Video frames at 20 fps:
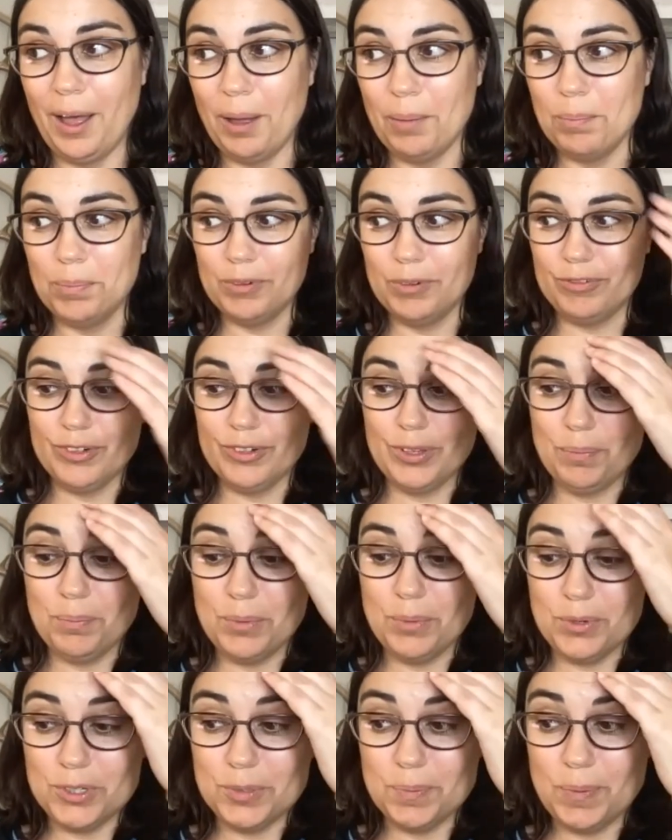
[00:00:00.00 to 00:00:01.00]
uh, but for the
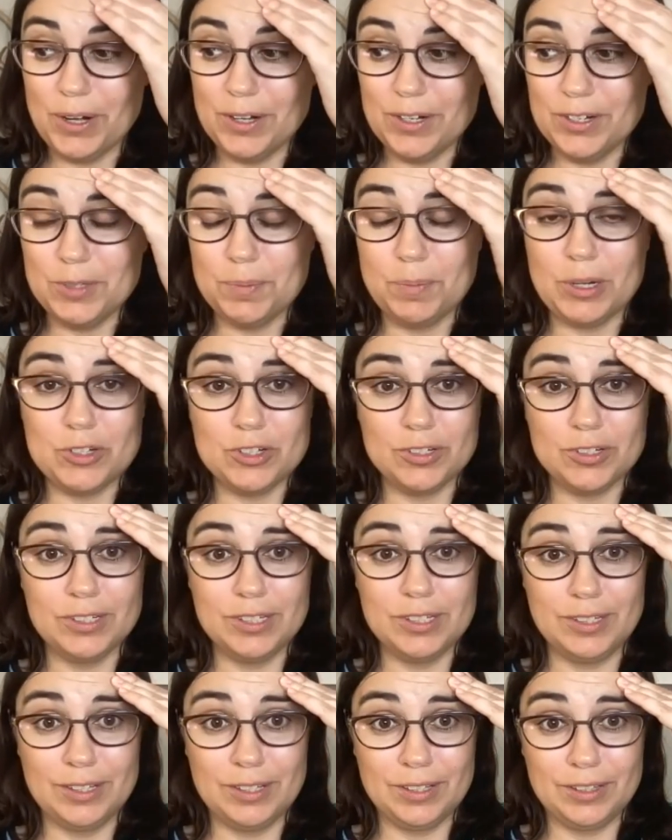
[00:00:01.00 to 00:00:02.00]
most part
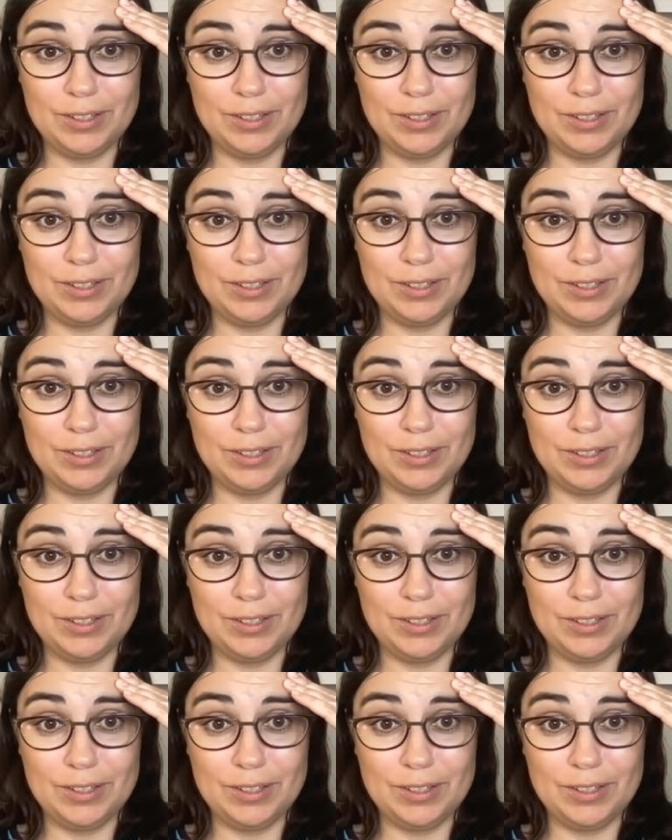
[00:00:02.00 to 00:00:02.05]
especially the,